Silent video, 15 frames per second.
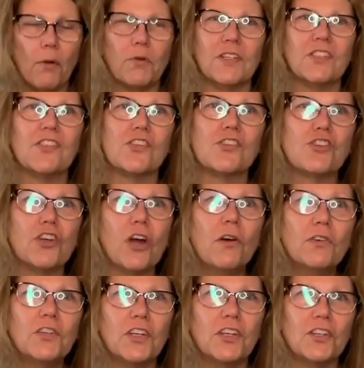one to
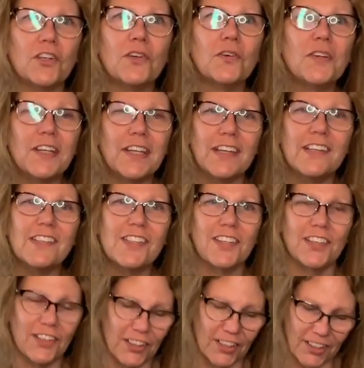show you
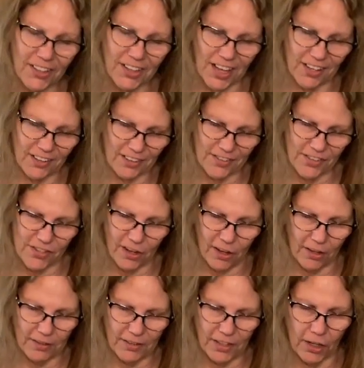easier, and it's
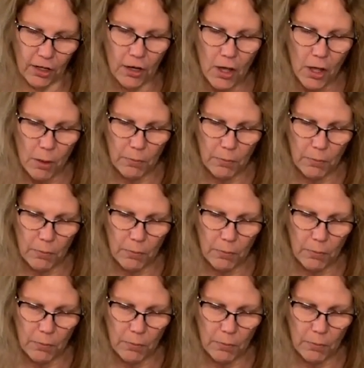not there.